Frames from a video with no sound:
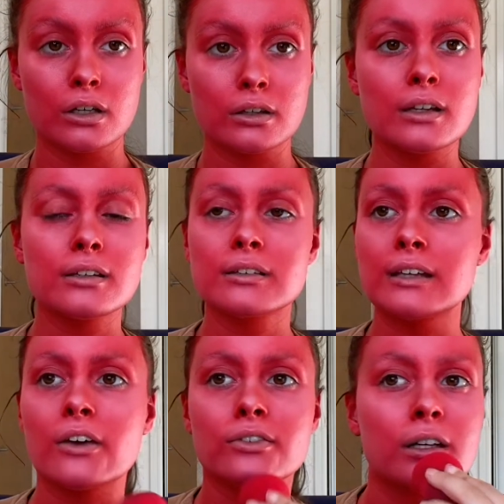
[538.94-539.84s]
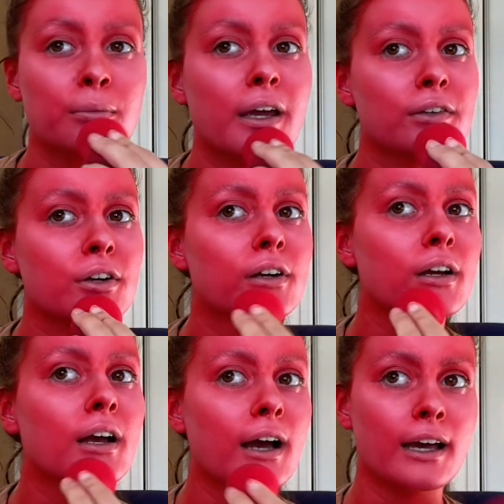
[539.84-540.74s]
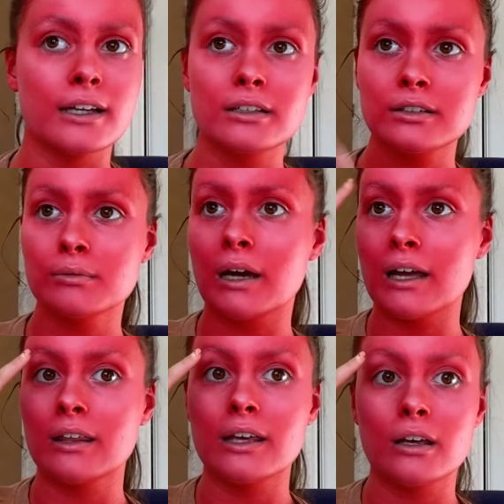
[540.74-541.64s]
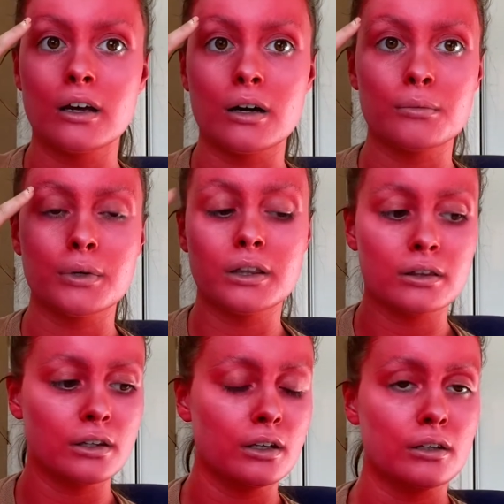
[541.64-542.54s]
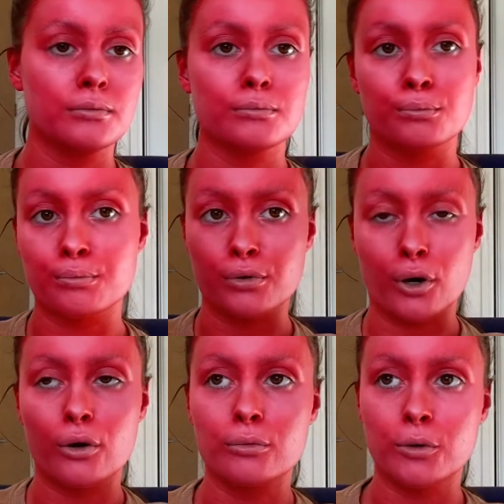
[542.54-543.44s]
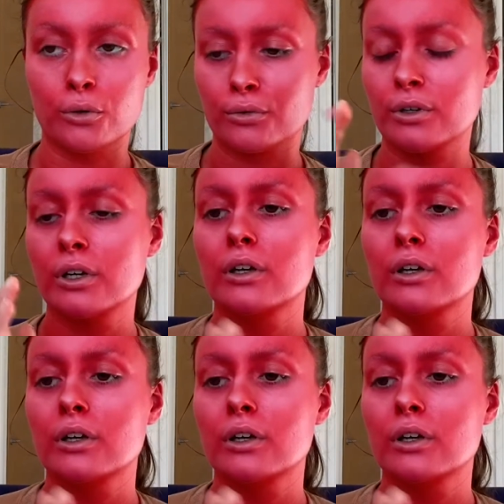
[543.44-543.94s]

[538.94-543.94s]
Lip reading: this is definitely better. I added some highlight up in the brow bone.